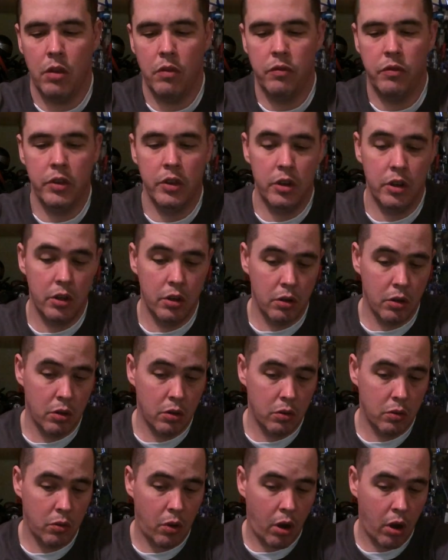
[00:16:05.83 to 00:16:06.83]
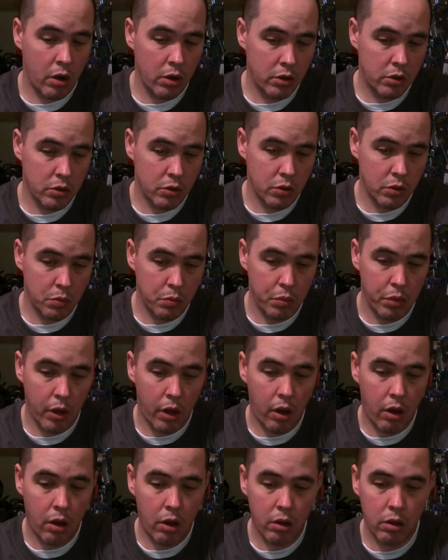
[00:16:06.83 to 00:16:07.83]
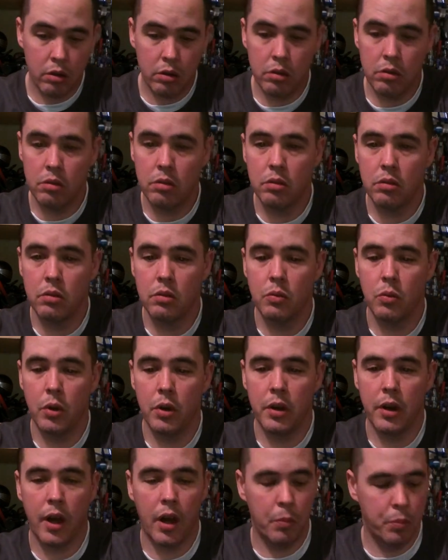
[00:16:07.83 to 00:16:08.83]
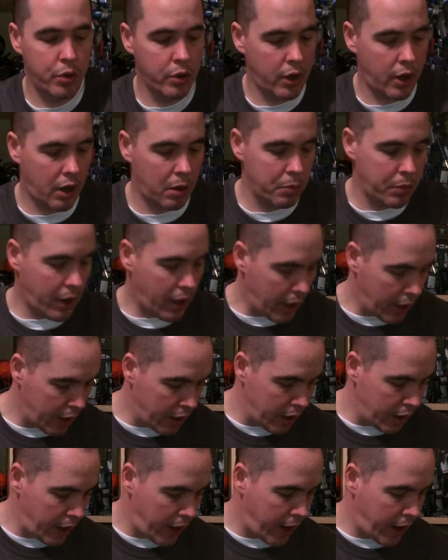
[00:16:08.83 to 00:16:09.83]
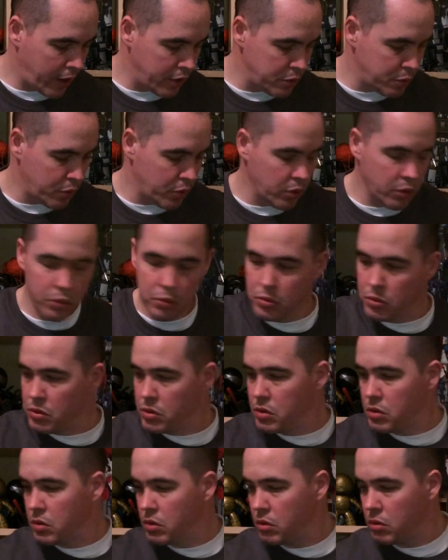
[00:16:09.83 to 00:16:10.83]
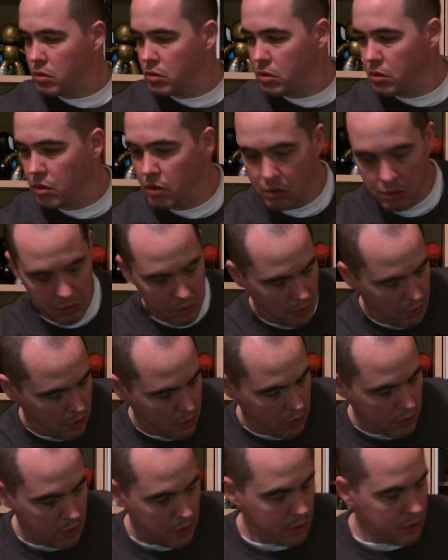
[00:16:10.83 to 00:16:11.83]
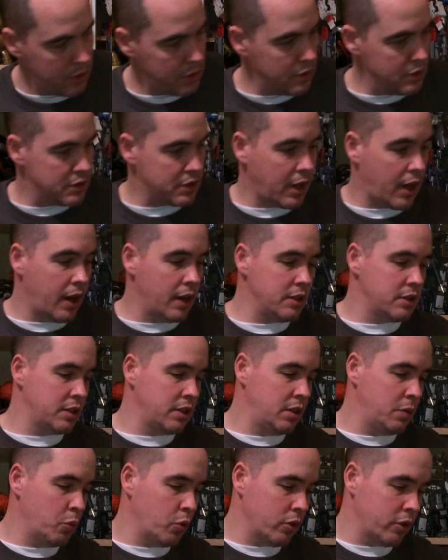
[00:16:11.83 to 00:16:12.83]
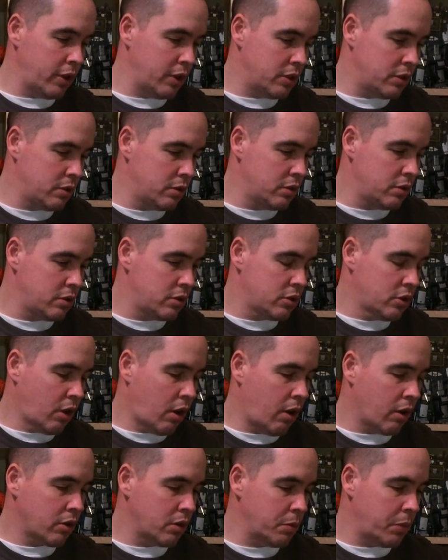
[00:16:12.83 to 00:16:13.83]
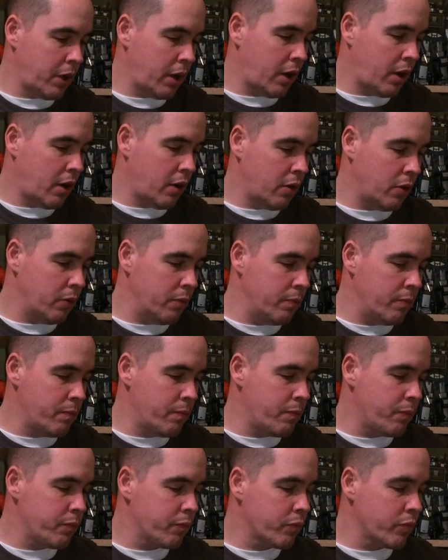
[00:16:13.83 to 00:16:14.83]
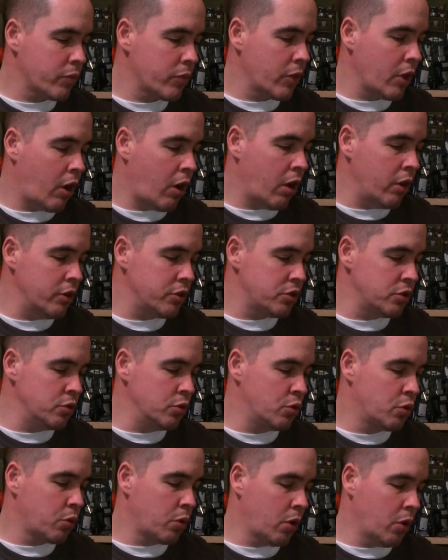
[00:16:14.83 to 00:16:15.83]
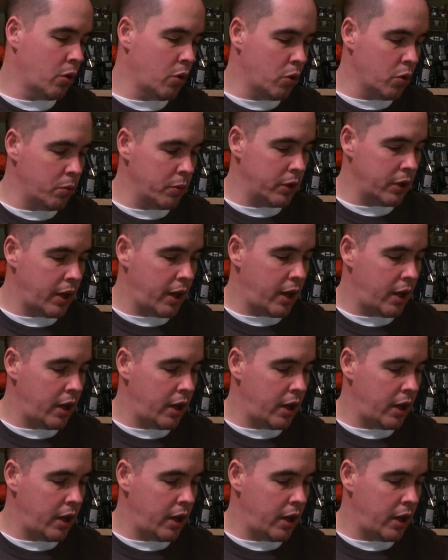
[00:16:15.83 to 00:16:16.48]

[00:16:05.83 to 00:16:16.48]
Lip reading: video, article, blog, whatnot put out by Hasbro's design team where they talked about all this new chrome, and